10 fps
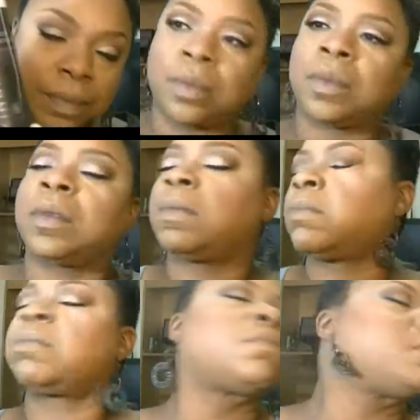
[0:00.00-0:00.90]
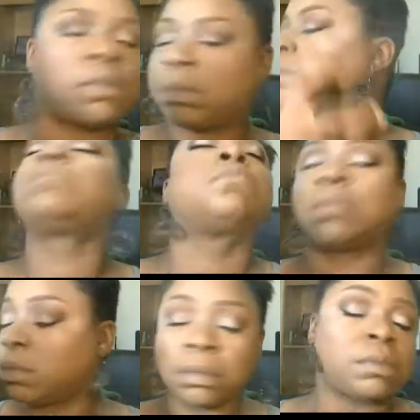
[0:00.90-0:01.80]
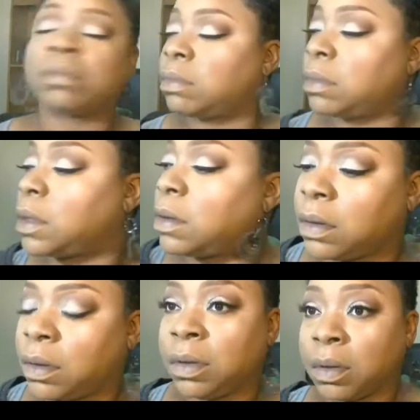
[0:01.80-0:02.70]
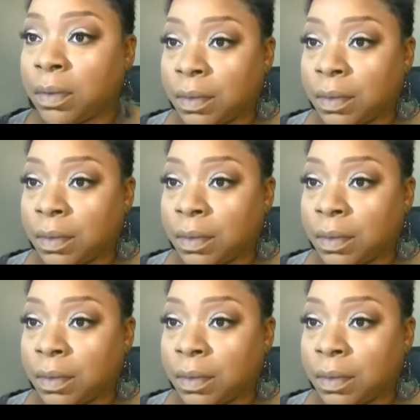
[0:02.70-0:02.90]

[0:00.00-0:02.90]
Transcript: than myself. And a little bit of Skindinavia